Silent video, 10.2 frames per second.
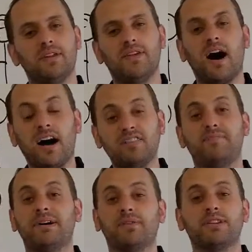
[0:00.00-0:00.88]
that I've
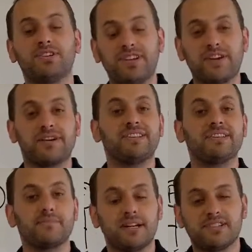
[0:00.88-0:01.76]
built that's
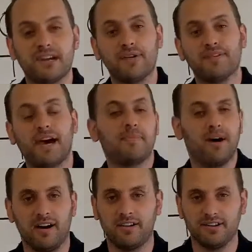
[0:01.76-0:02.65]
generating myself and our
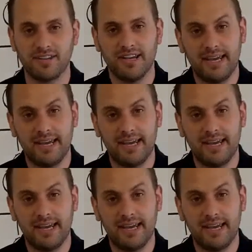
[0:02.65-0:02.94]
partners